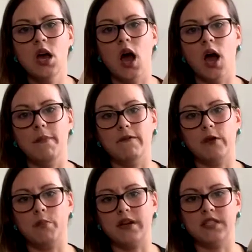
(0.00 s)
If
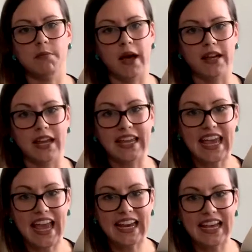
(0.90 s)
you press the button
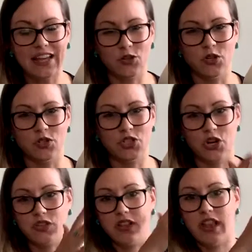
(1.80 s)
again, it'll
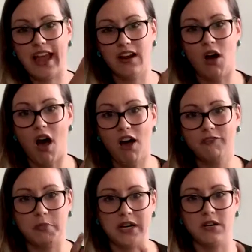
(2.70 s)
turn the light
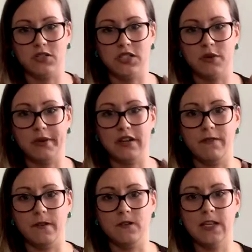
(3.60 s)
off, but it'll still be
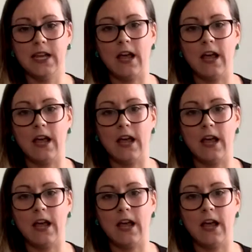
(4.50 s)
diffusing.